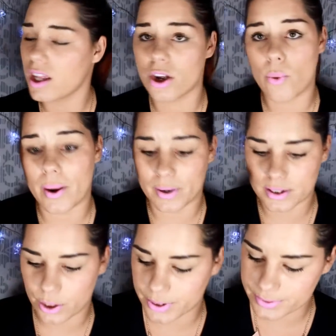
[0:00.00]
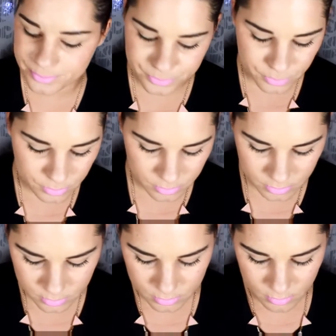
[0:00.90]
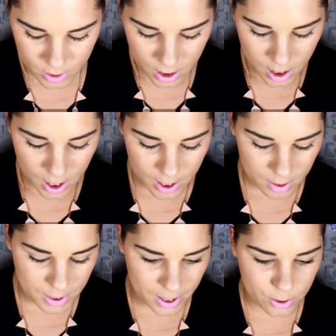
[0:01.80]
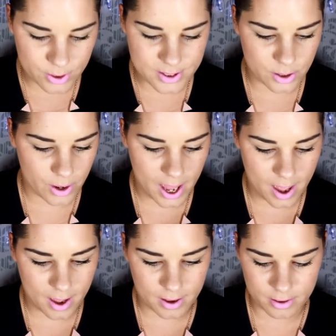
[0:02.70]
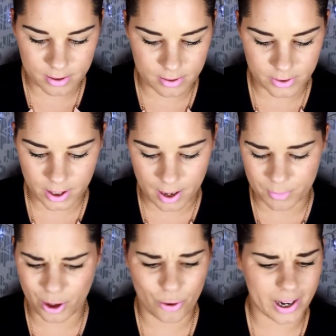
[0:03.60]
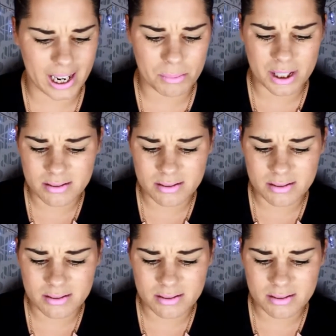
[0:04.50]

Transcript: know, quite well known. I also have cream.